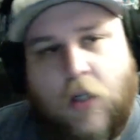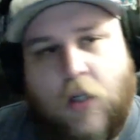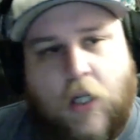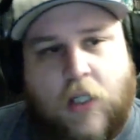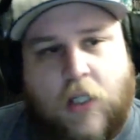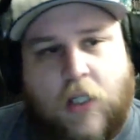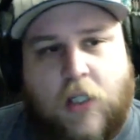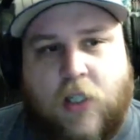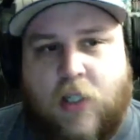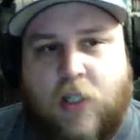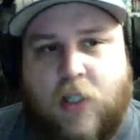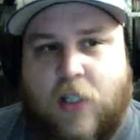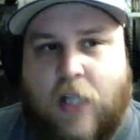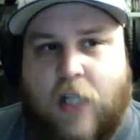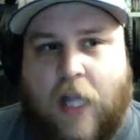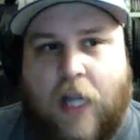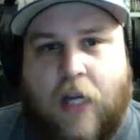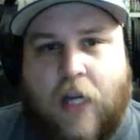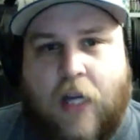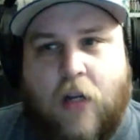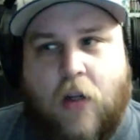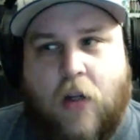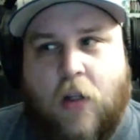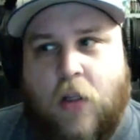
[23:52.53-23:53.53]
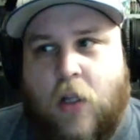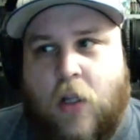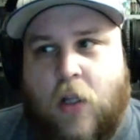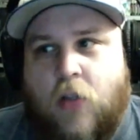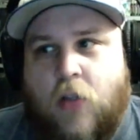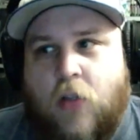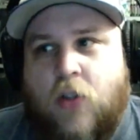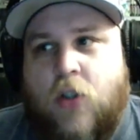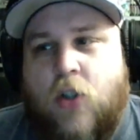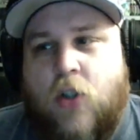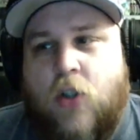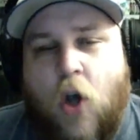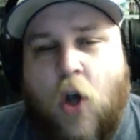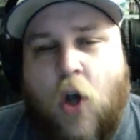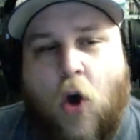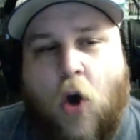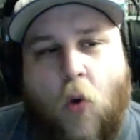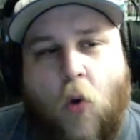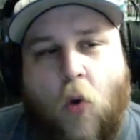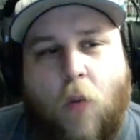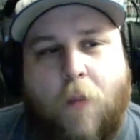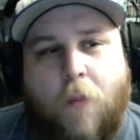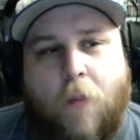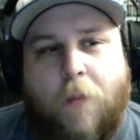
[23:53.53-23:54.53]
It's just there's
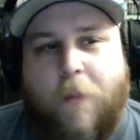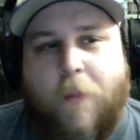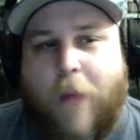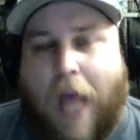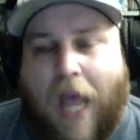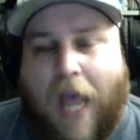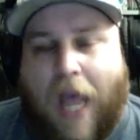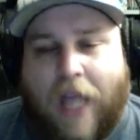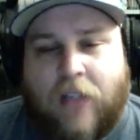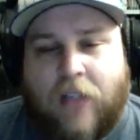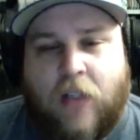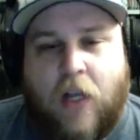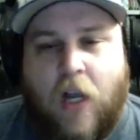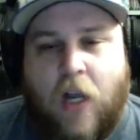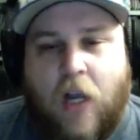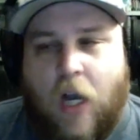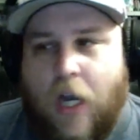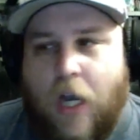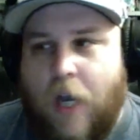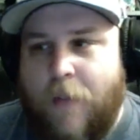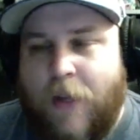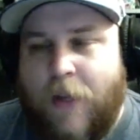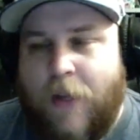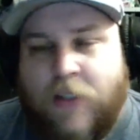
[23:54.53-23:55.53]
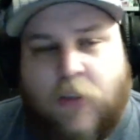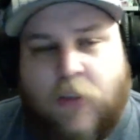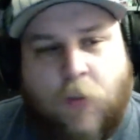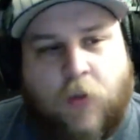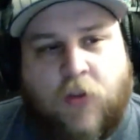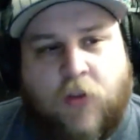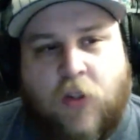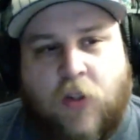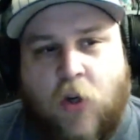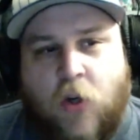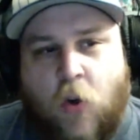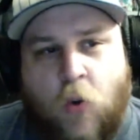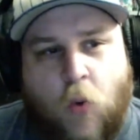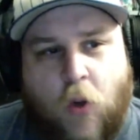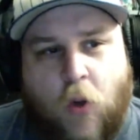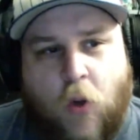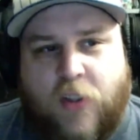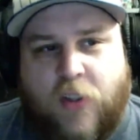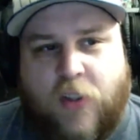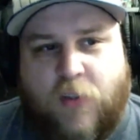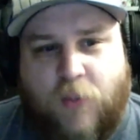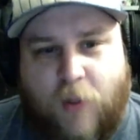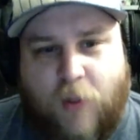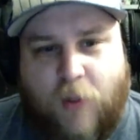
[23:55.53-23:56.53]
no back. Am I supposed to know who all
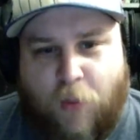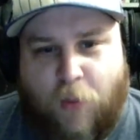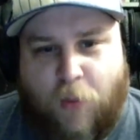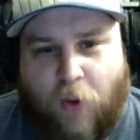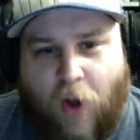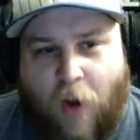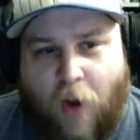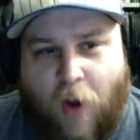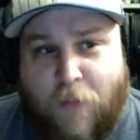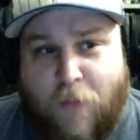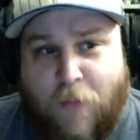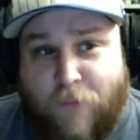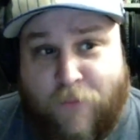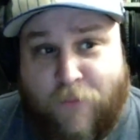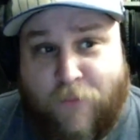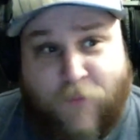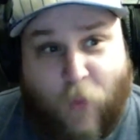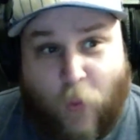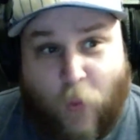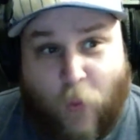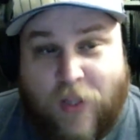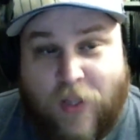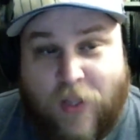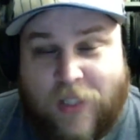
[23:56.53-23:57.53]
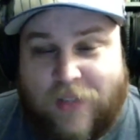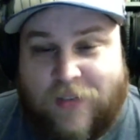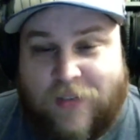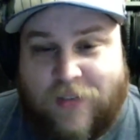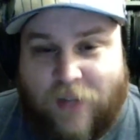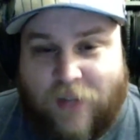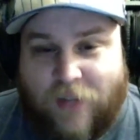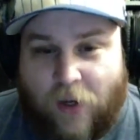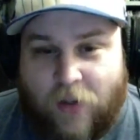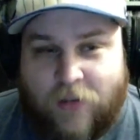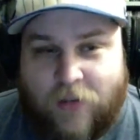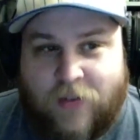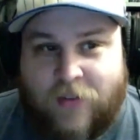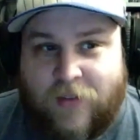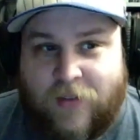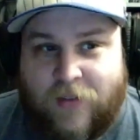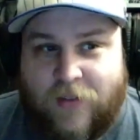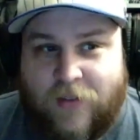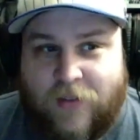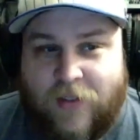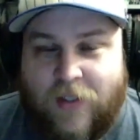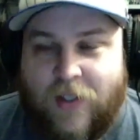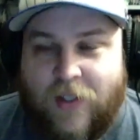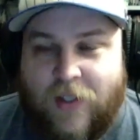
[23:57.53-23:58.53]
these people are before this starts?
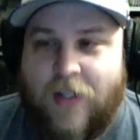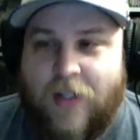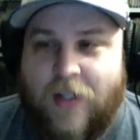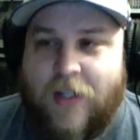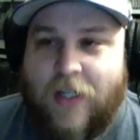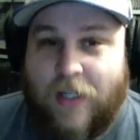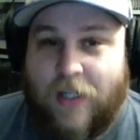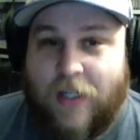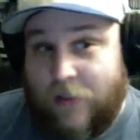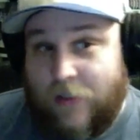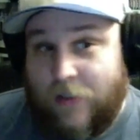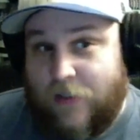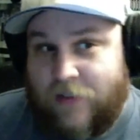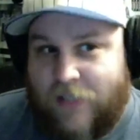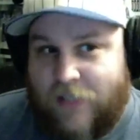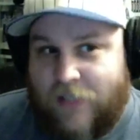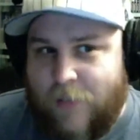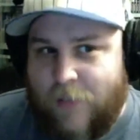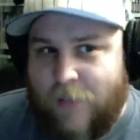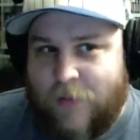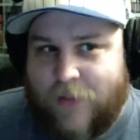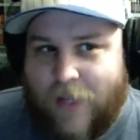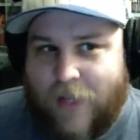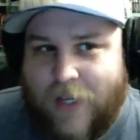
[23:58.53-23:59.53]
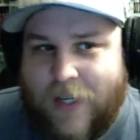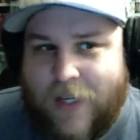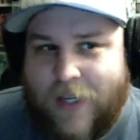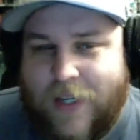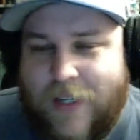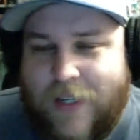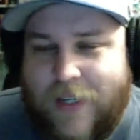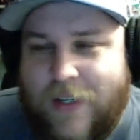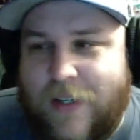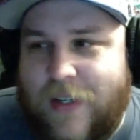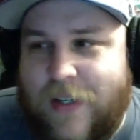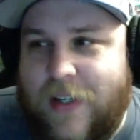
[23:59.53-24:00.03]
Because it seems like it.